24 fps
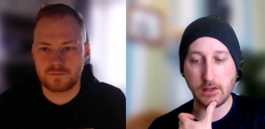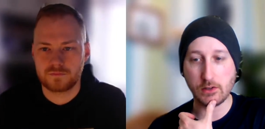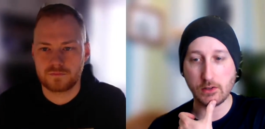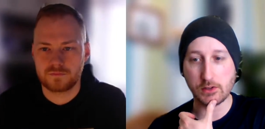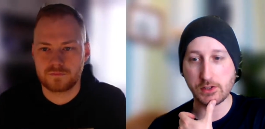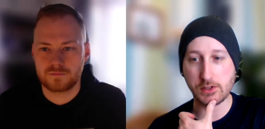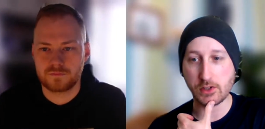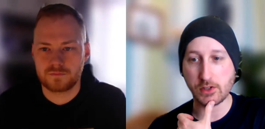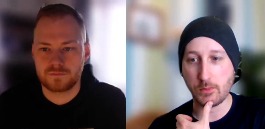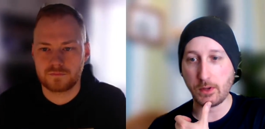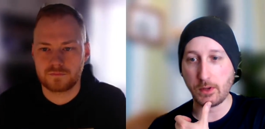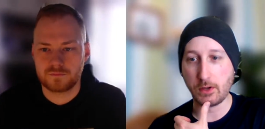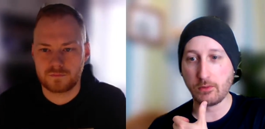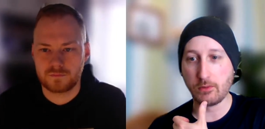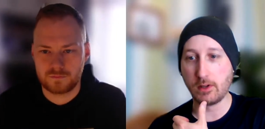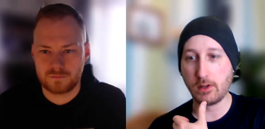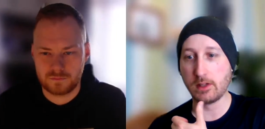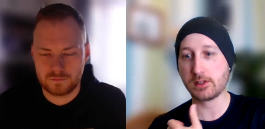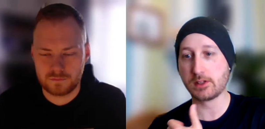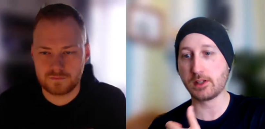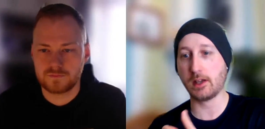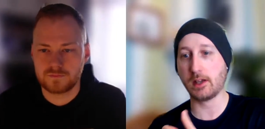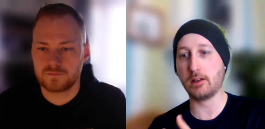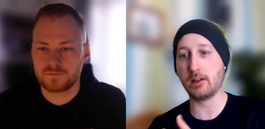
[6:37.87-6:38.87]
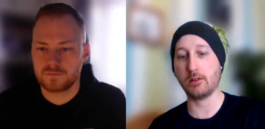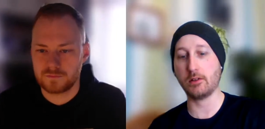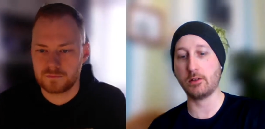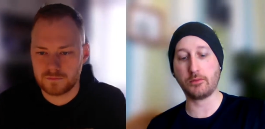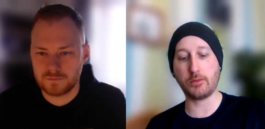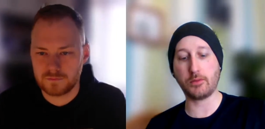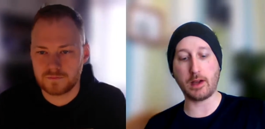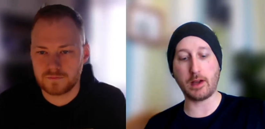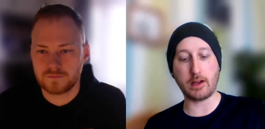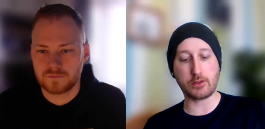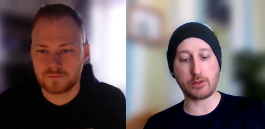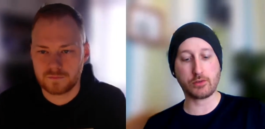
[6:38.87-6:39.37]
Speaker 1: You got such a big real estate
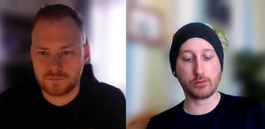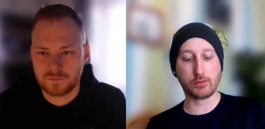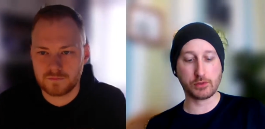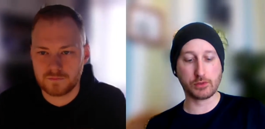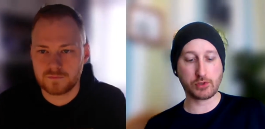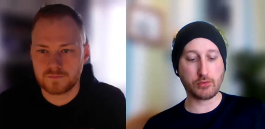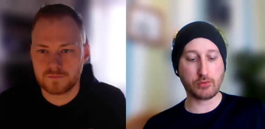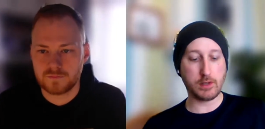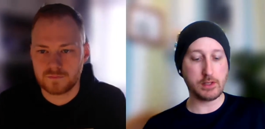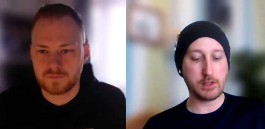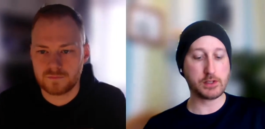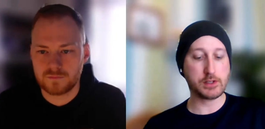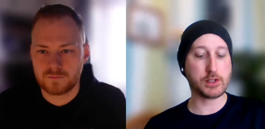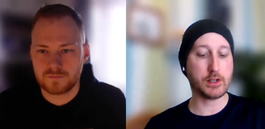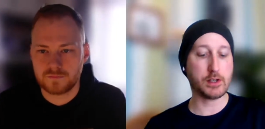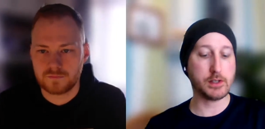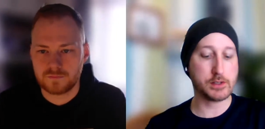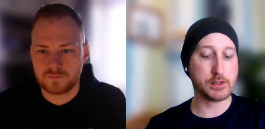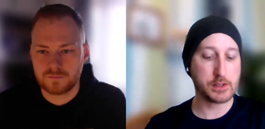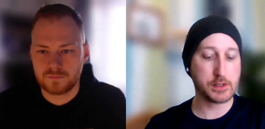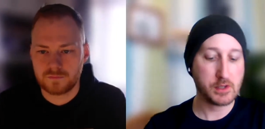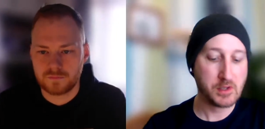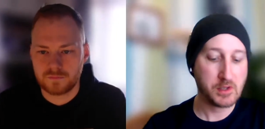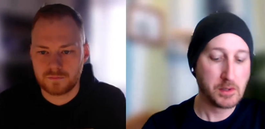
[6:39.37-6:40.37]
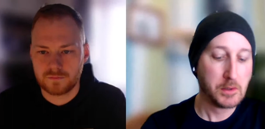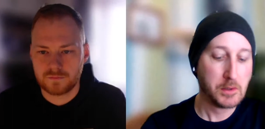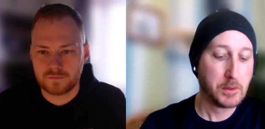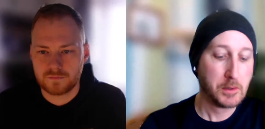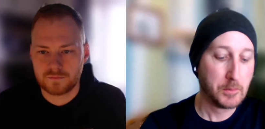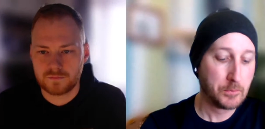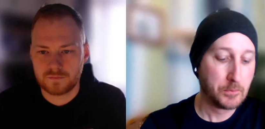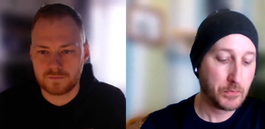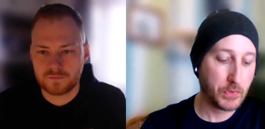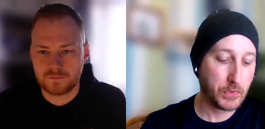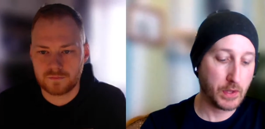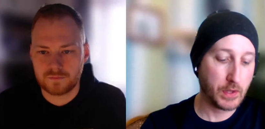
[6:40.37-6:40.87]
of actual screen size
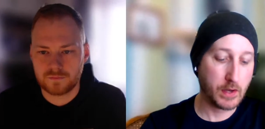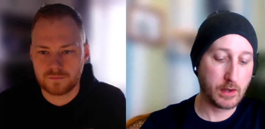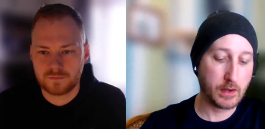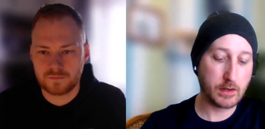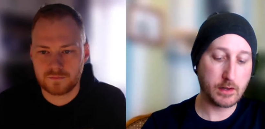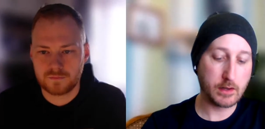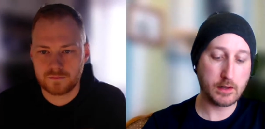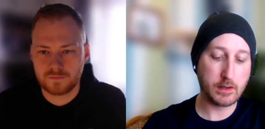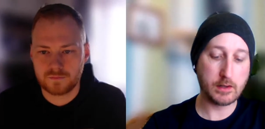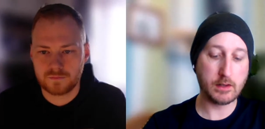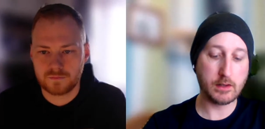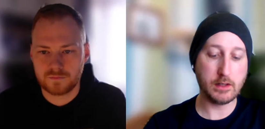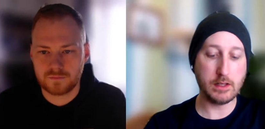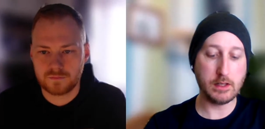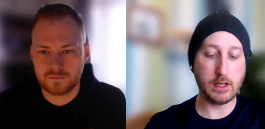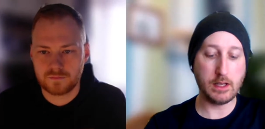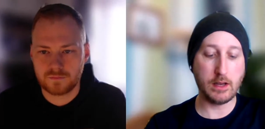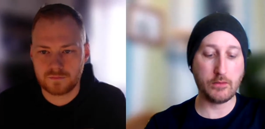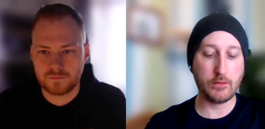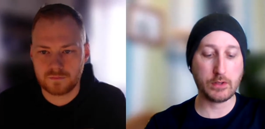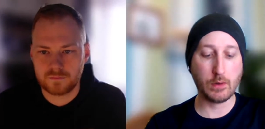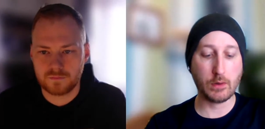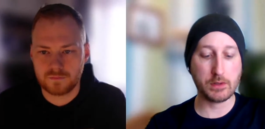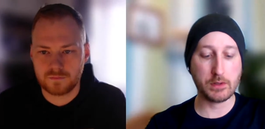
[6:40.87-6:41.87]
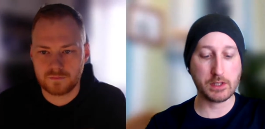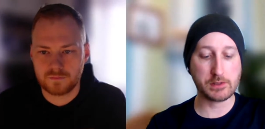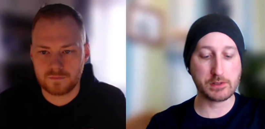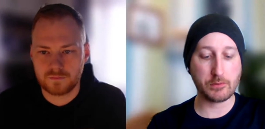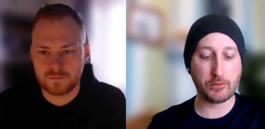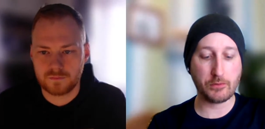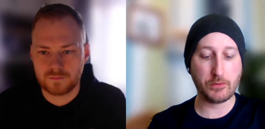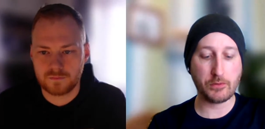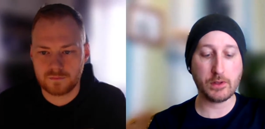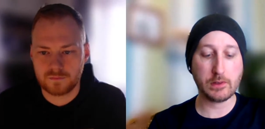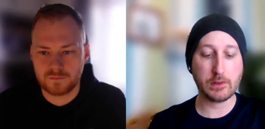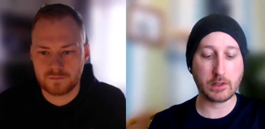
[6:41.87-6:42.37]
that even though it
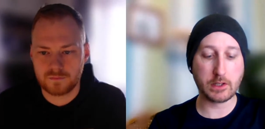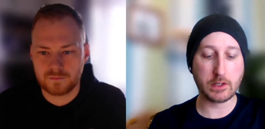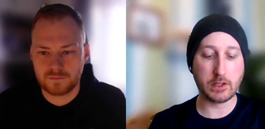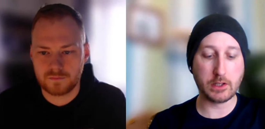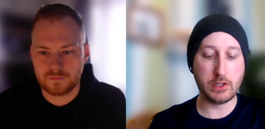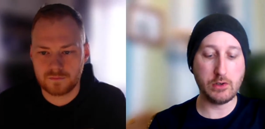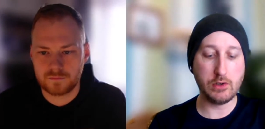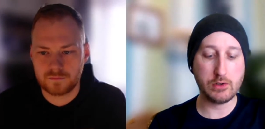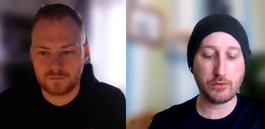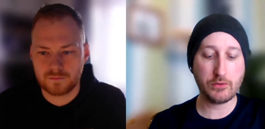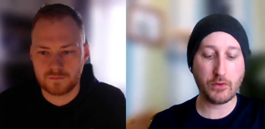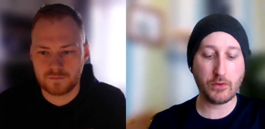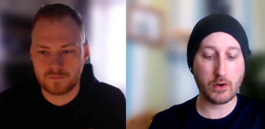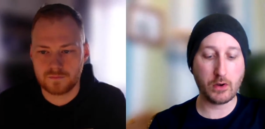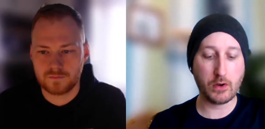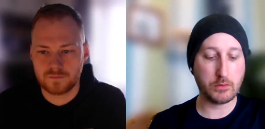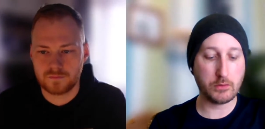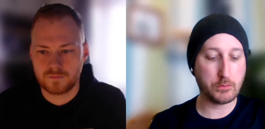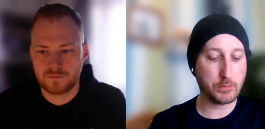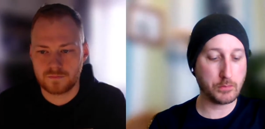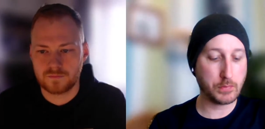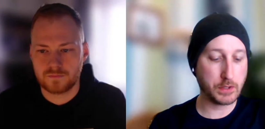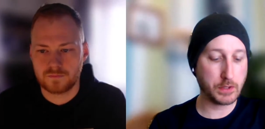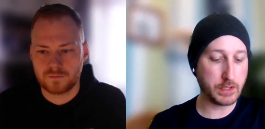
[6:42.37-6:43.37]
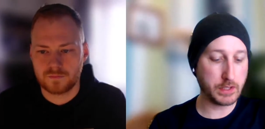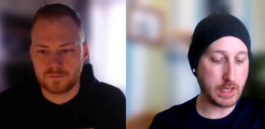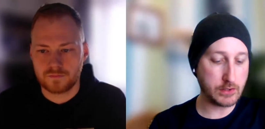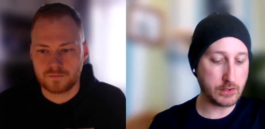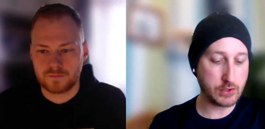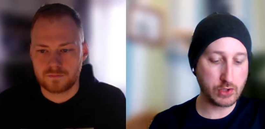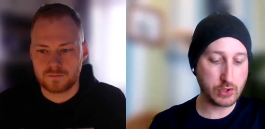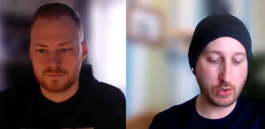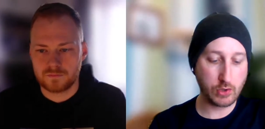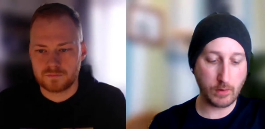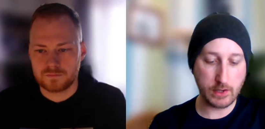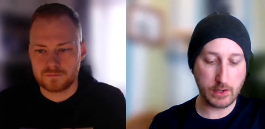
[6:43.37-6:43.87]
doesn't feel like a huge phone, but
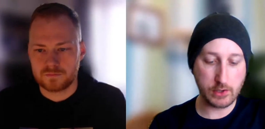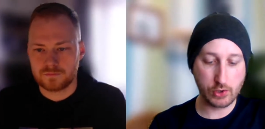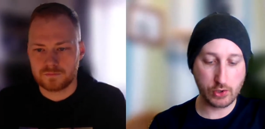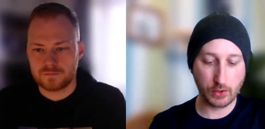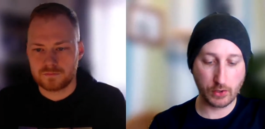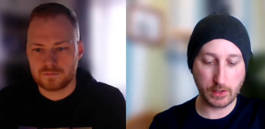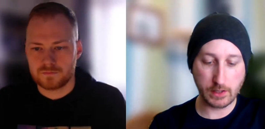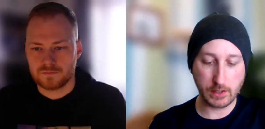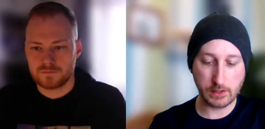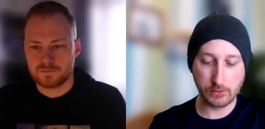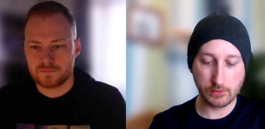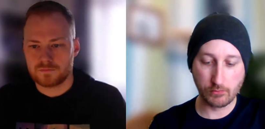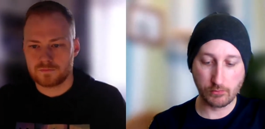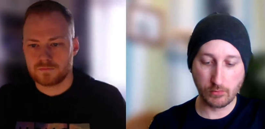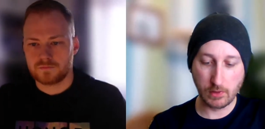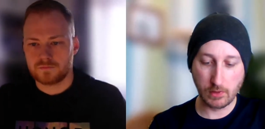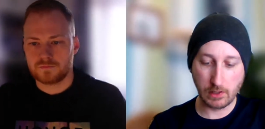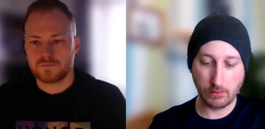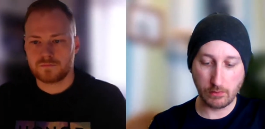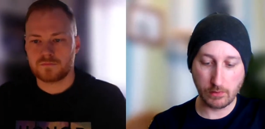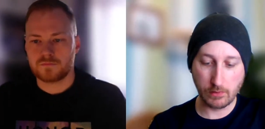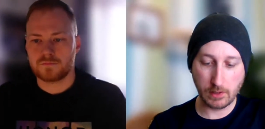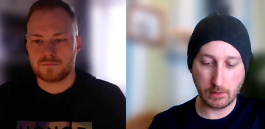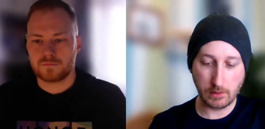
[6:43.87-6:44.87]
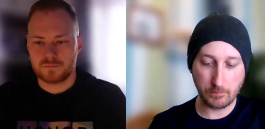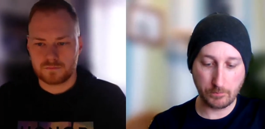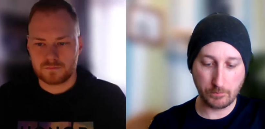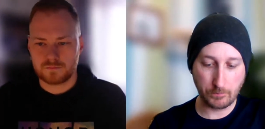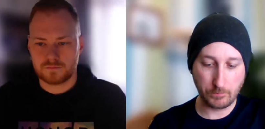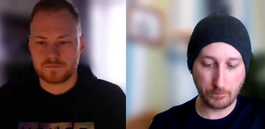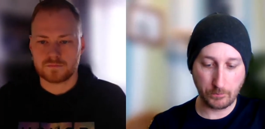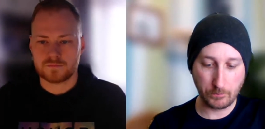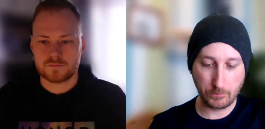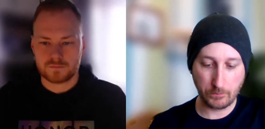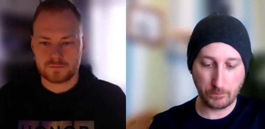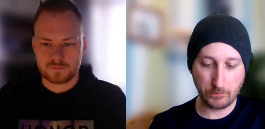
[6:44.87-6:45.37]
the edge to edge on it is really,
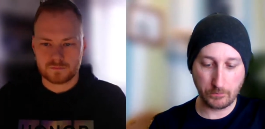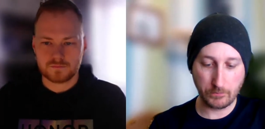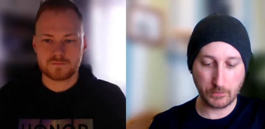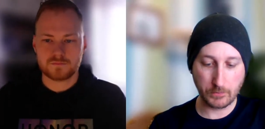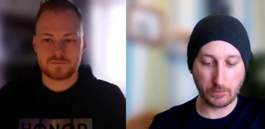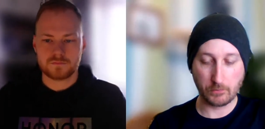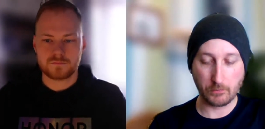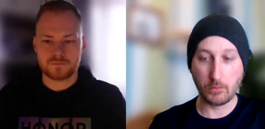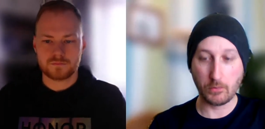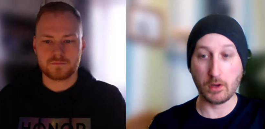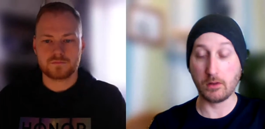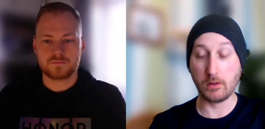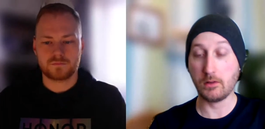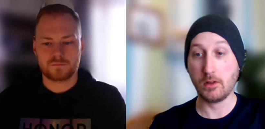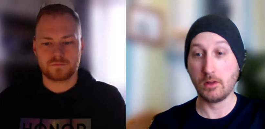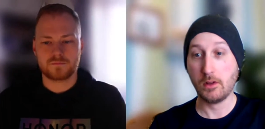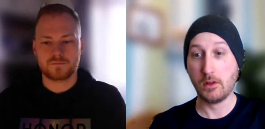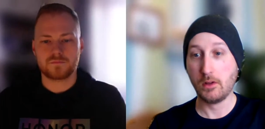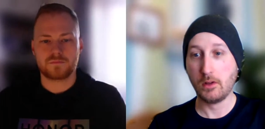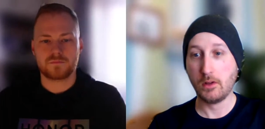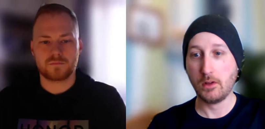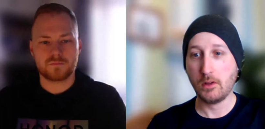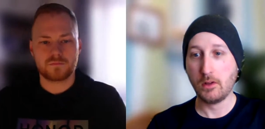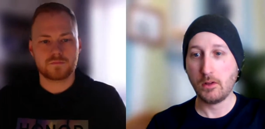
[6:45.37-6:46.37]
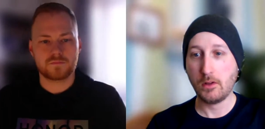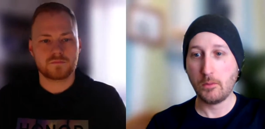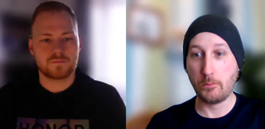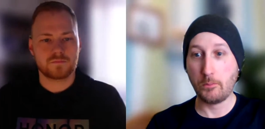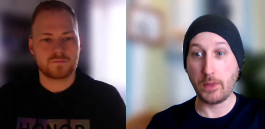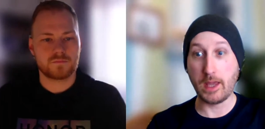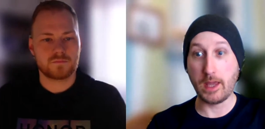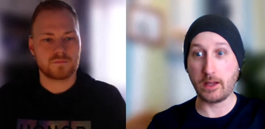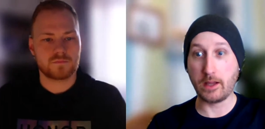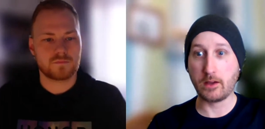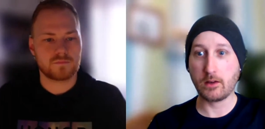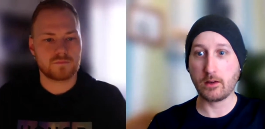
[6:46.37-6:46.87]
really well
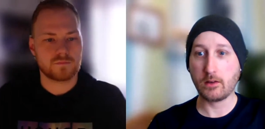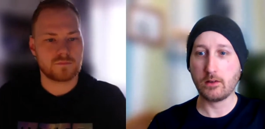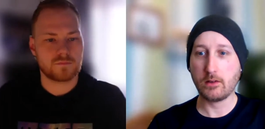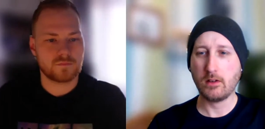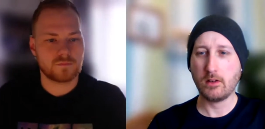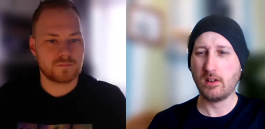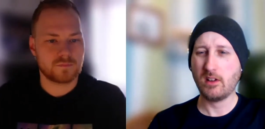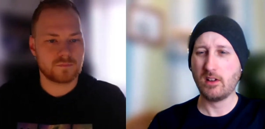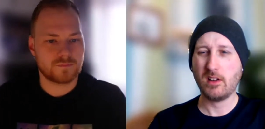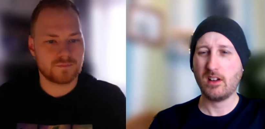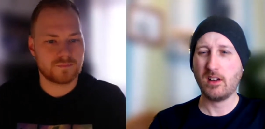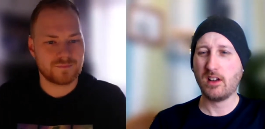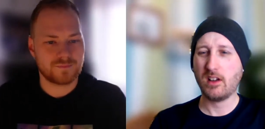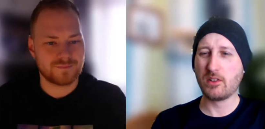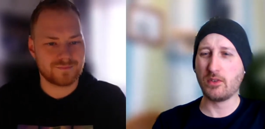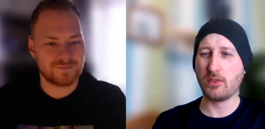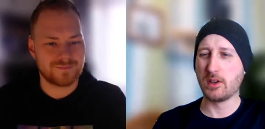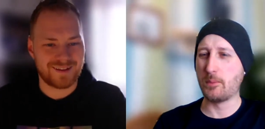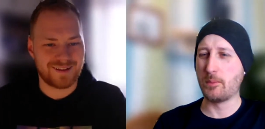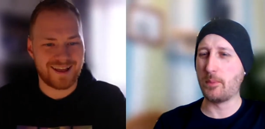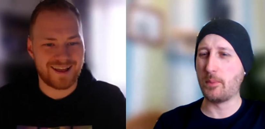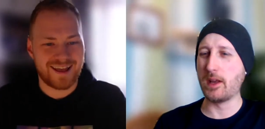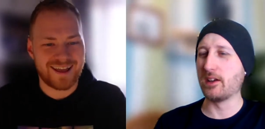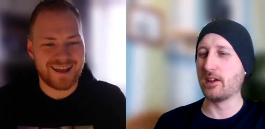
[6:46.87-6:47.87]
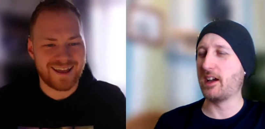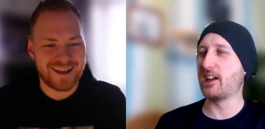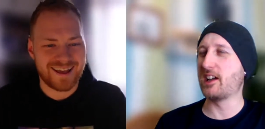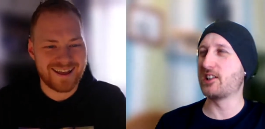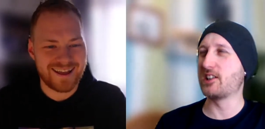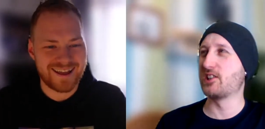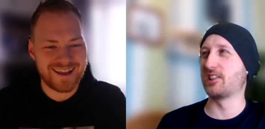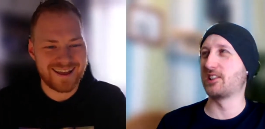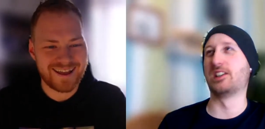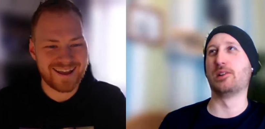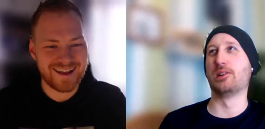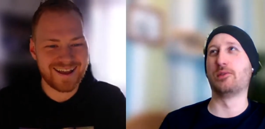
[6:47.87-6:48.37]
big. I'm trying kind of
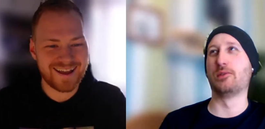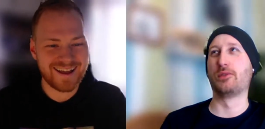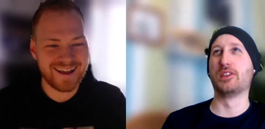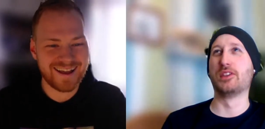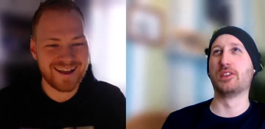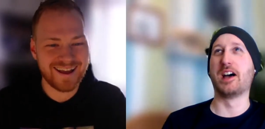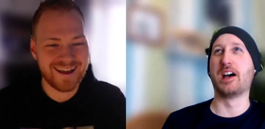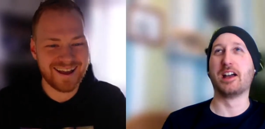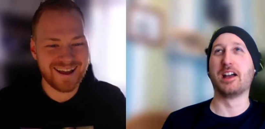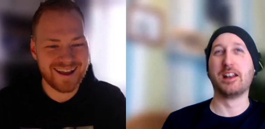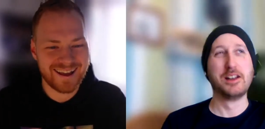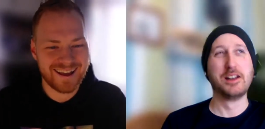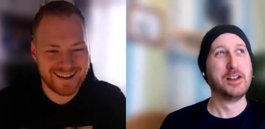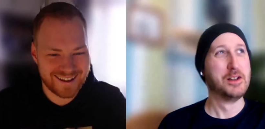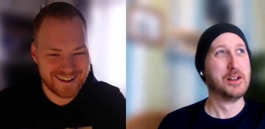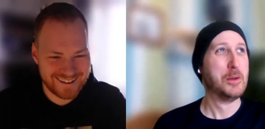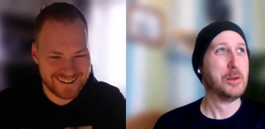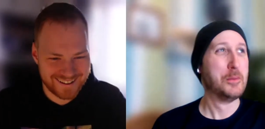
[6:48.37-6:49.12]
adjective than that.